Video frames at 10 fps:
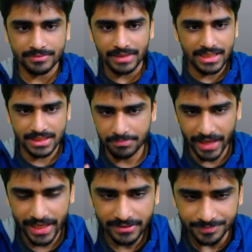let's
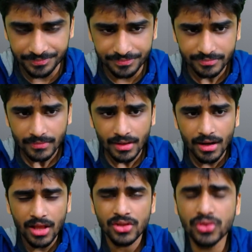begin.
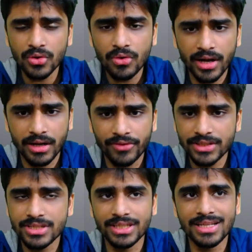So first
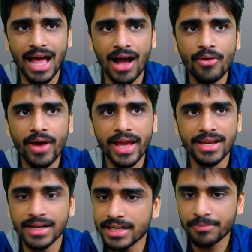question is how I
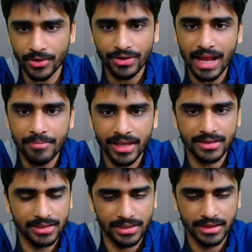learned
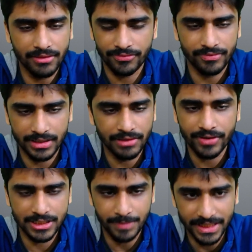programming in the
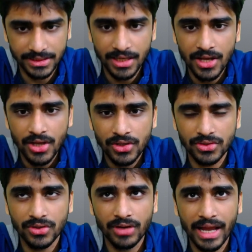first place.
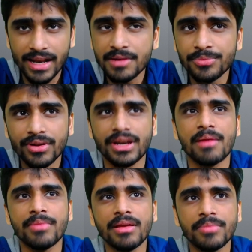So I learned
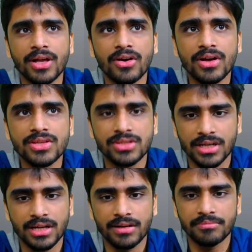programming because
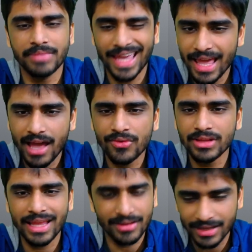I was
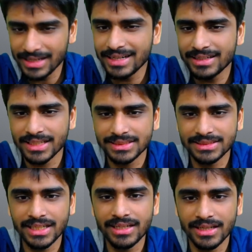like really
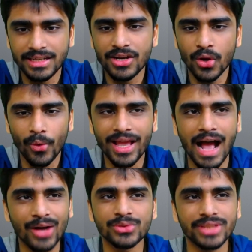interested in knowing
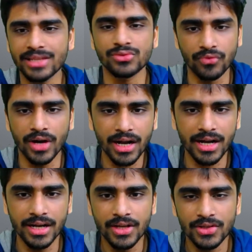how things
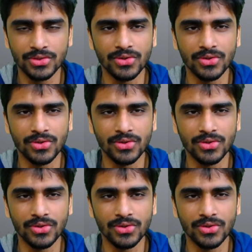work. So